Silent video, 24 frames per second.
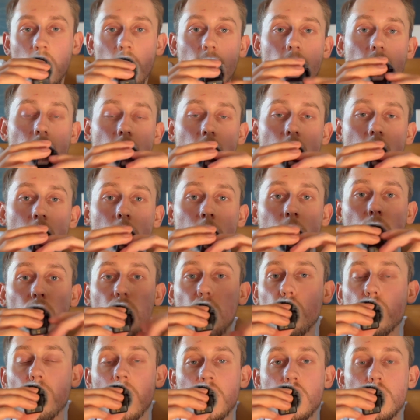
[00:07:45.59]

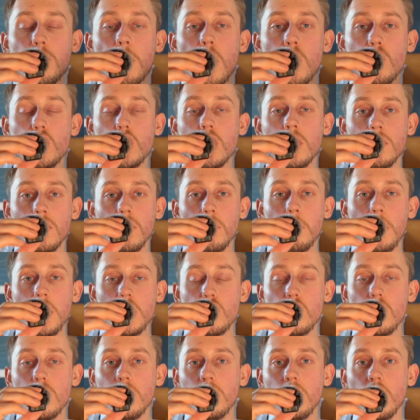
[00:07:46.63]
Full range of motion. Make
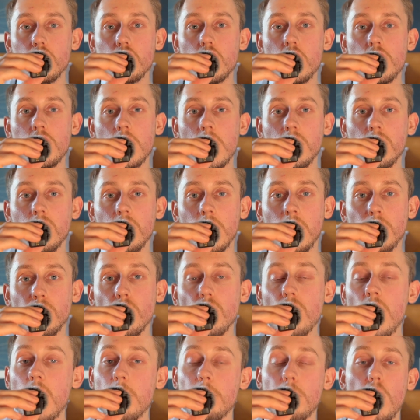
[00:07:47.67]
sure you touch your chest on every
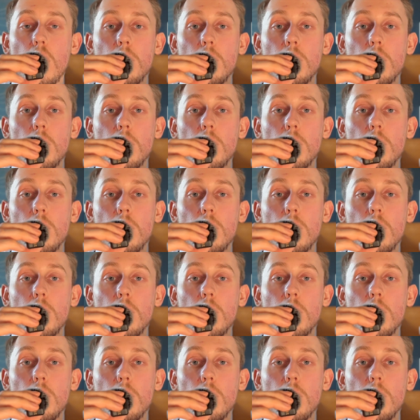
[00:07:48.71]
rep.